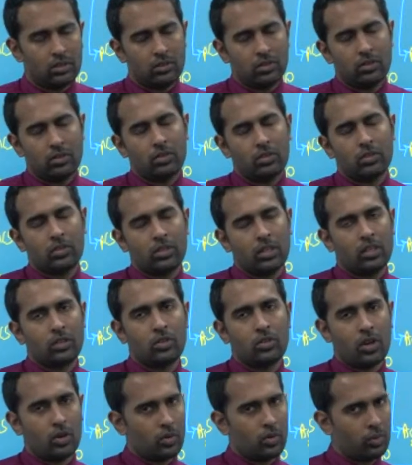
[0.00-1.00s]
So those
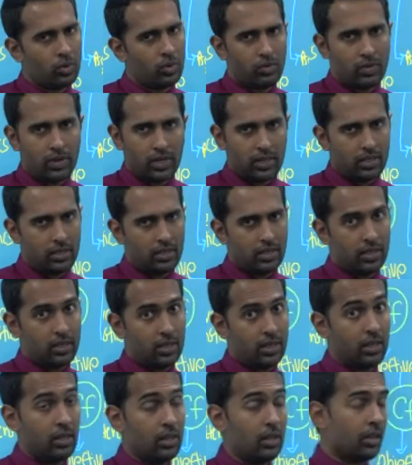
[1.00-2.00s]
things you have to provide
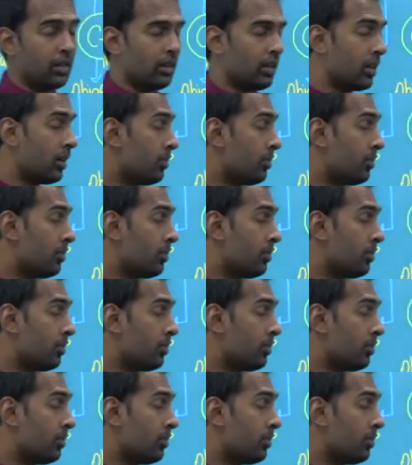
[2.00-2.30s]
in a